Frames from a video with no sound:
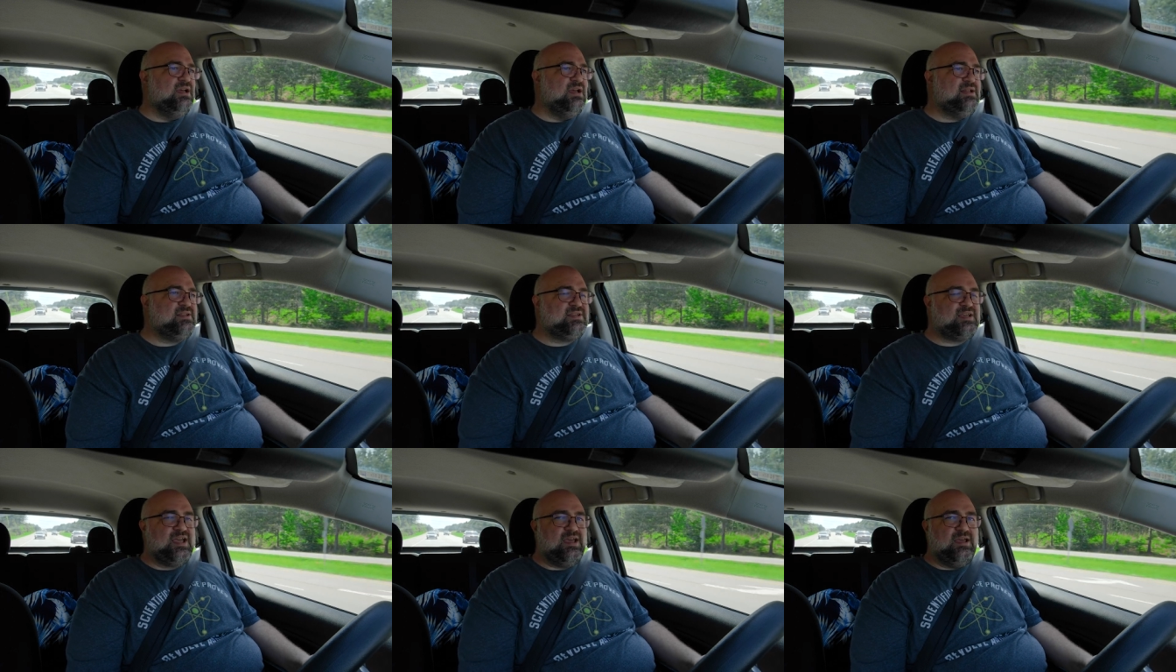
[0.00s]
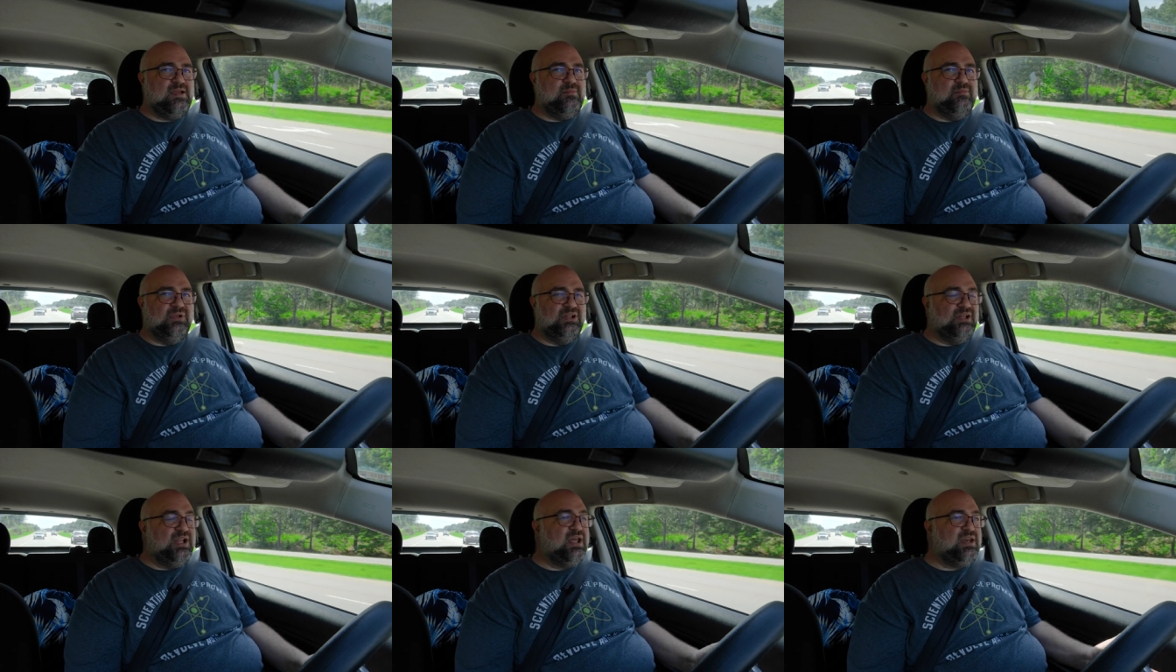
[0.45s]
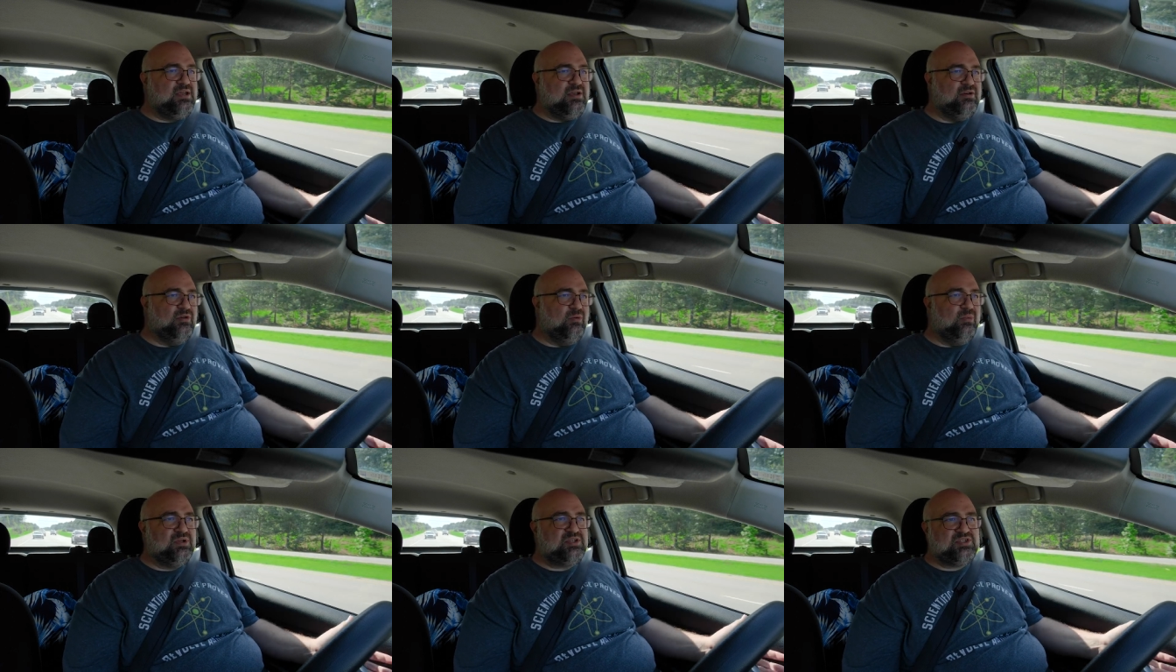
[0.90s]
It's a
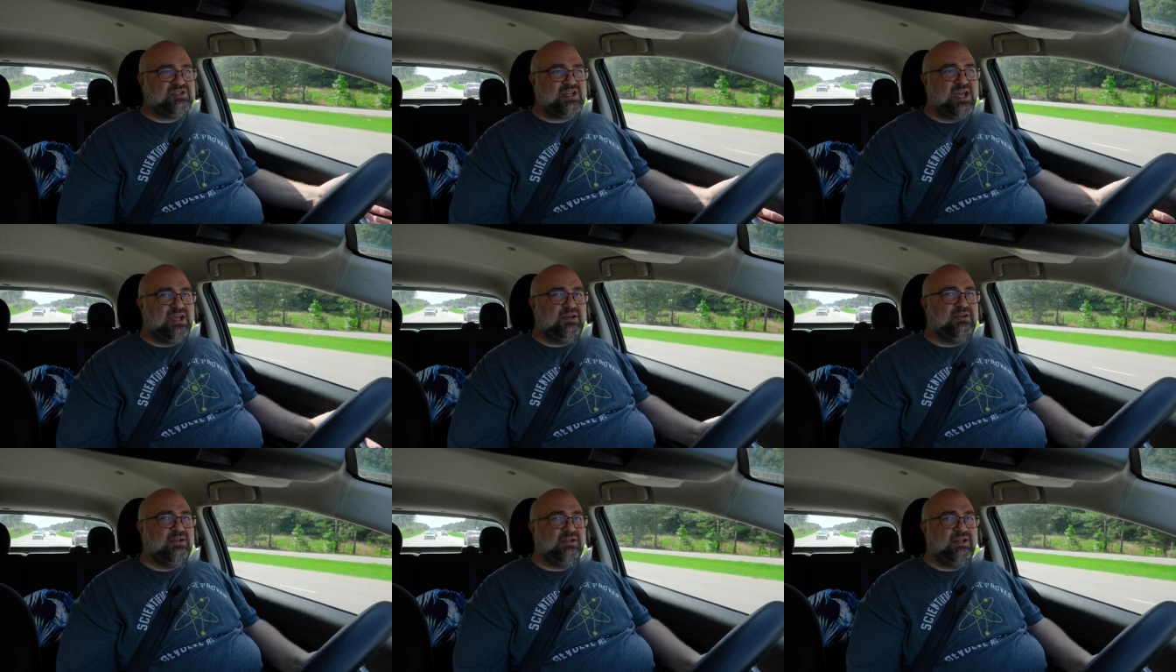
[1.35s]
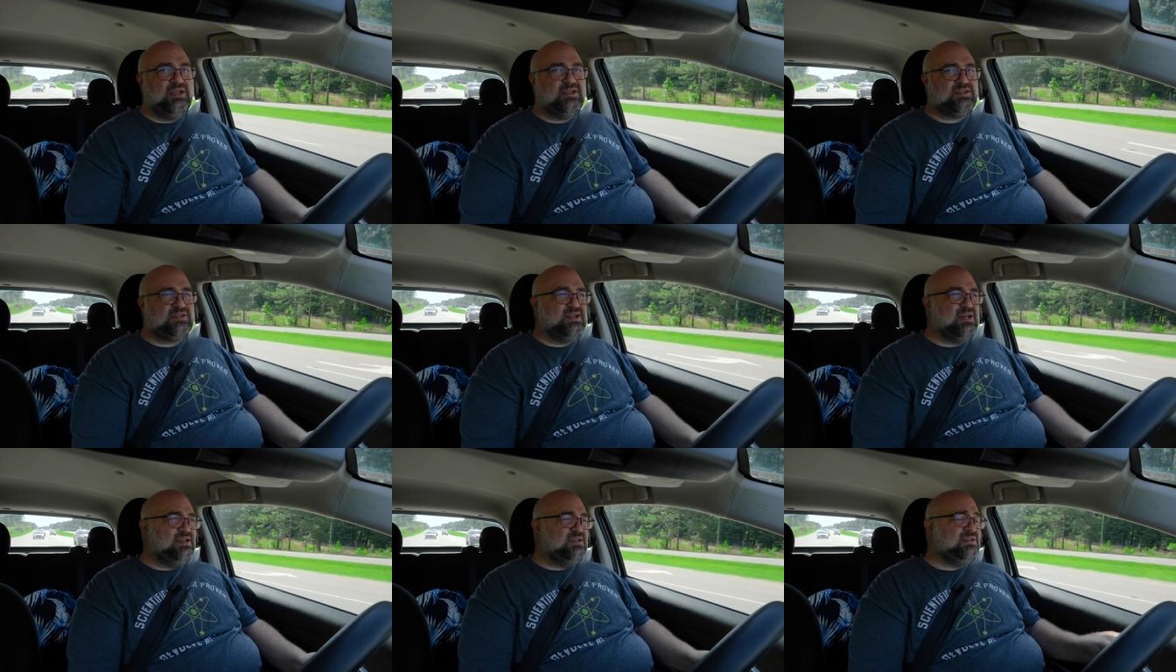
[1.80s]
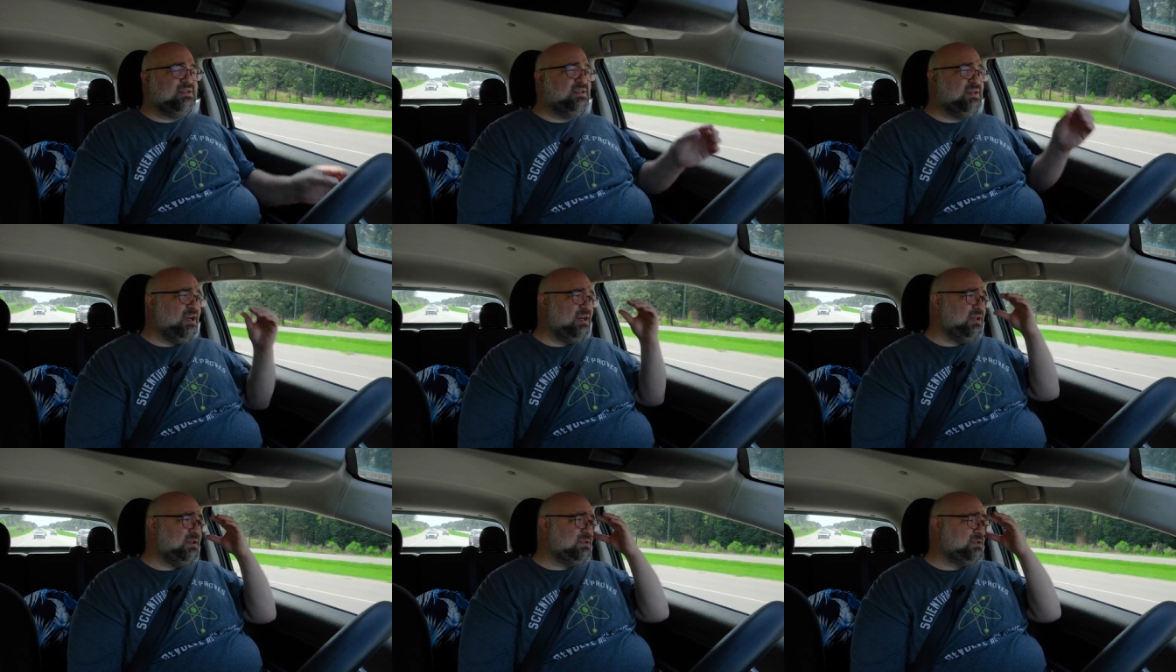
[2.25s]
millennial, which technically is
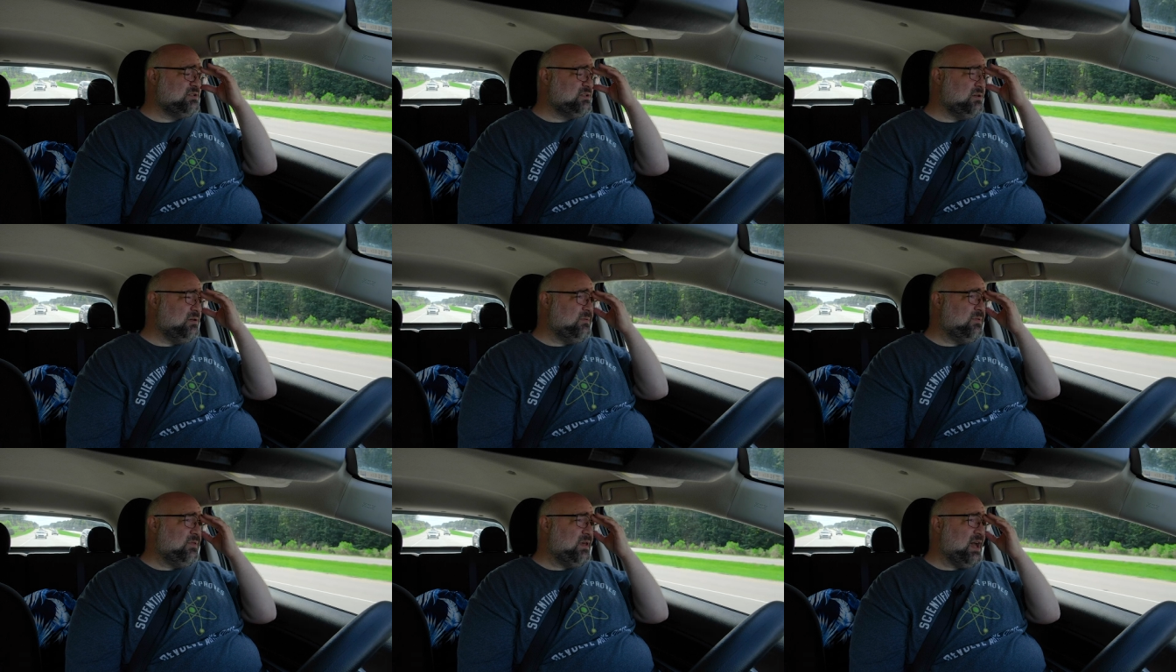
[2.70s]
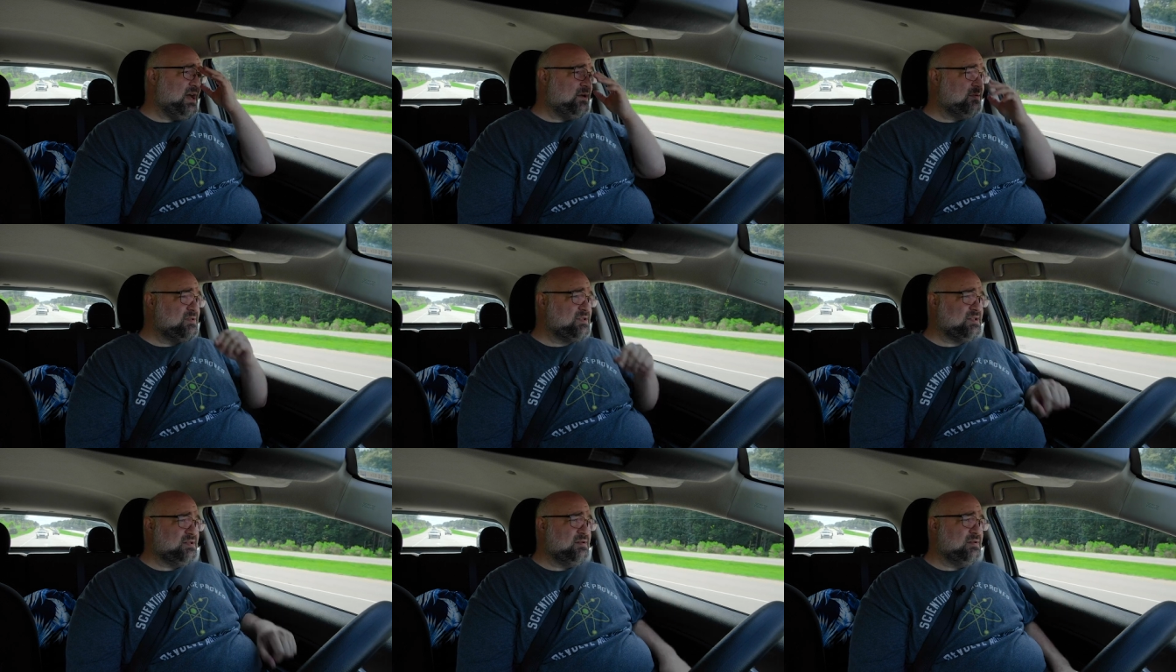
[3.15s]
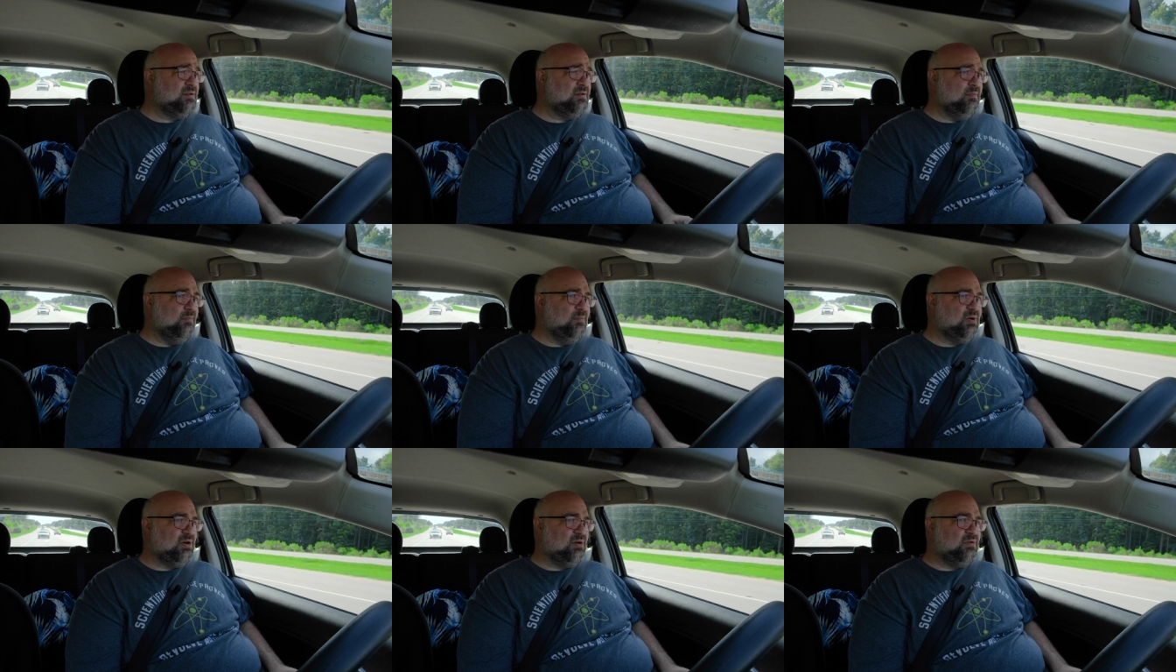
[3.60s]
1980 to 2000
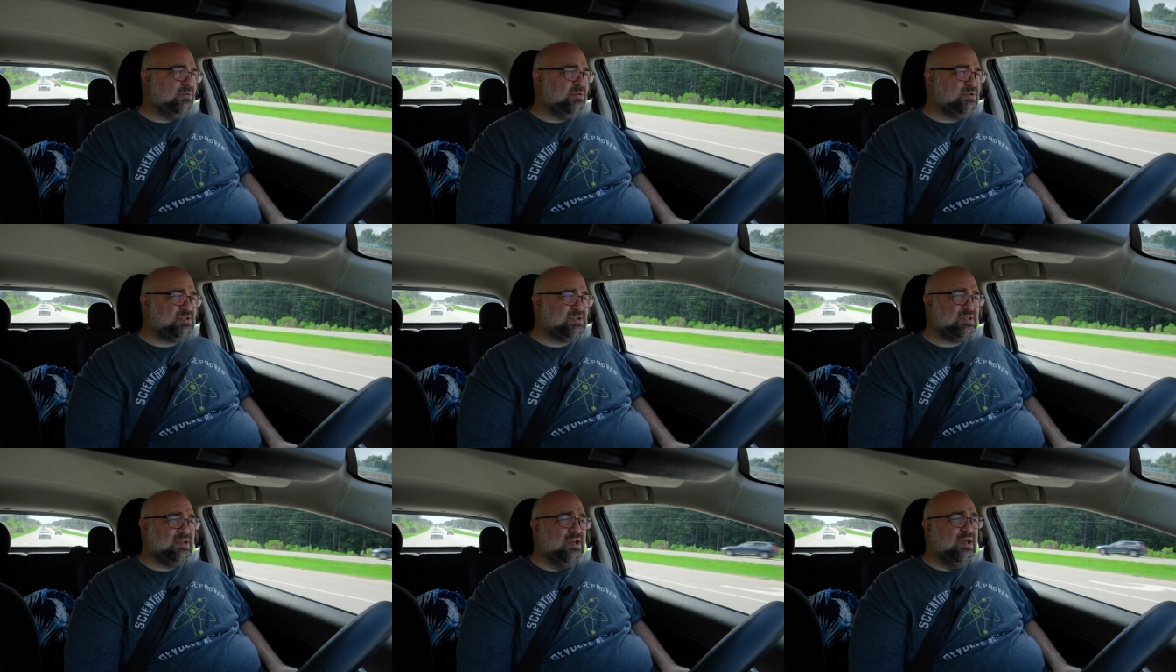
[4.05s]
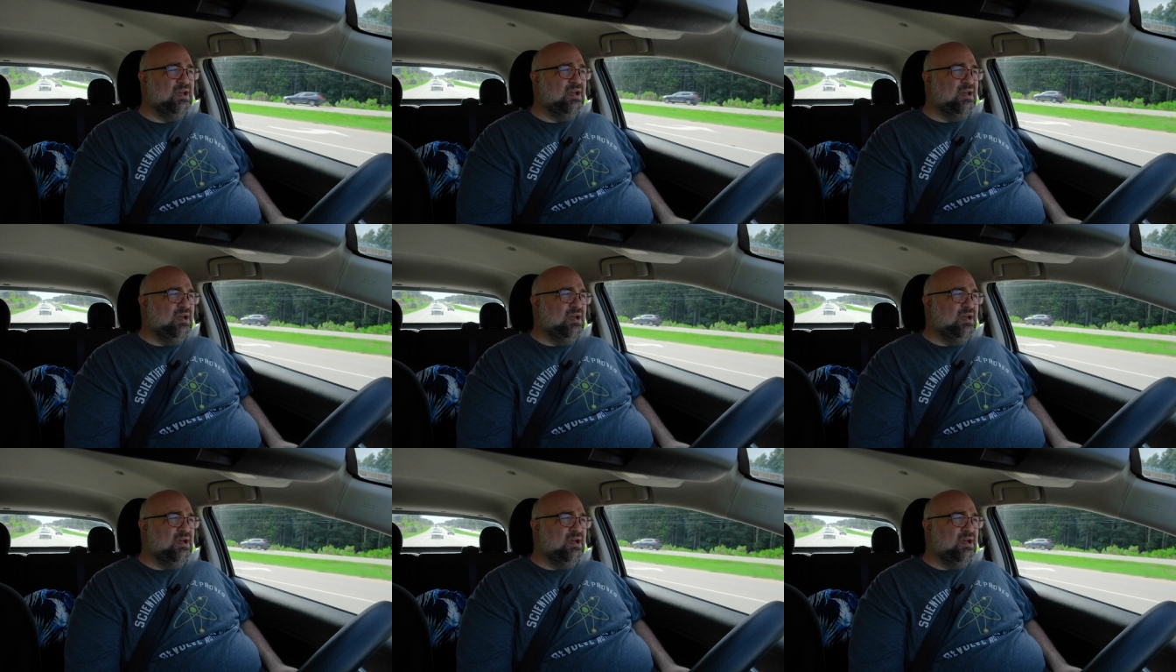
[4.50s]
births,